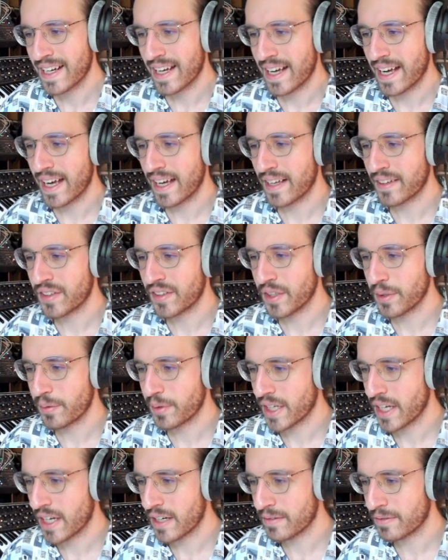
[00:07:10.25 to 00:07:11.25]
And here we
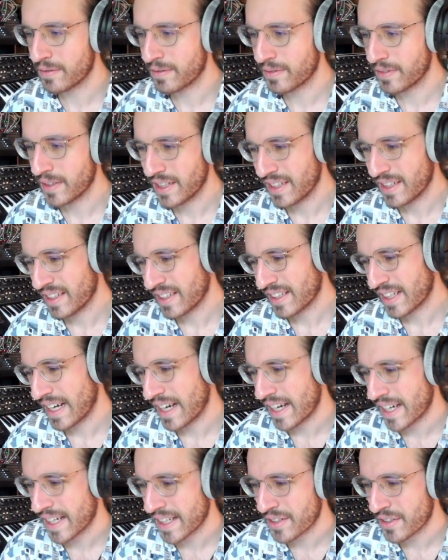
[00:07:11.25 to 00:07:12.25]
have
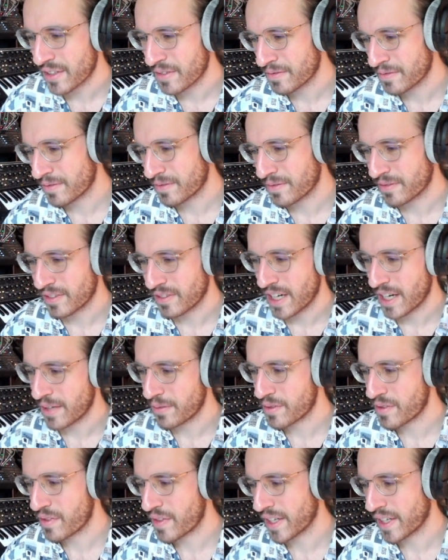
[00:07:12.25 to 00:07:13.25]
kind of
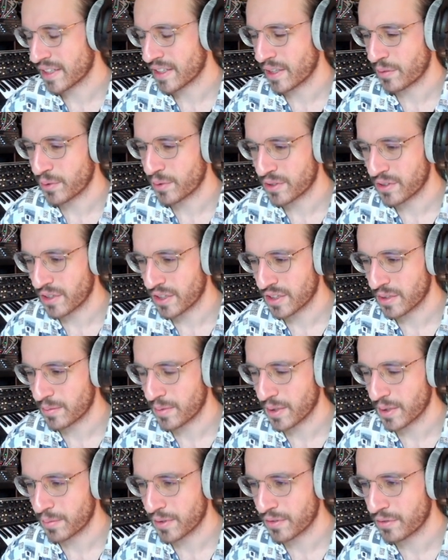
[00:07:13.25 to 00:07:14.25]
everything that we talked
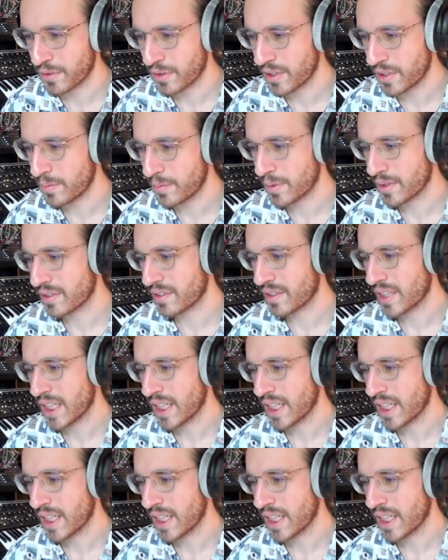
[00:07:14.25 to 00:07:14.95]
about before, but